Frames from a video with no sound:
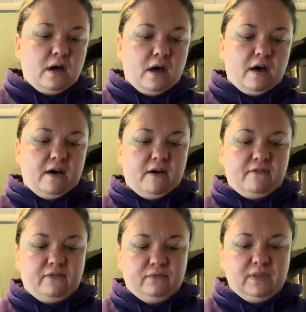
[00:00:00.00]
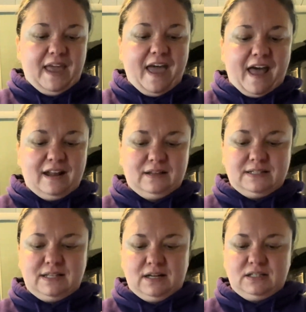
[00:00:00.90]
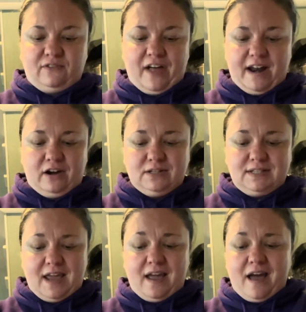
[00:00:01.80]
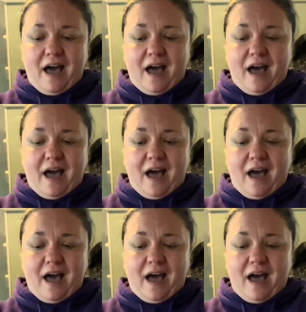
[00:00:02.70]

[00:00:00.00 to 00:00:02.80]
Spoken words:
of, they had it listed as flat iron steak.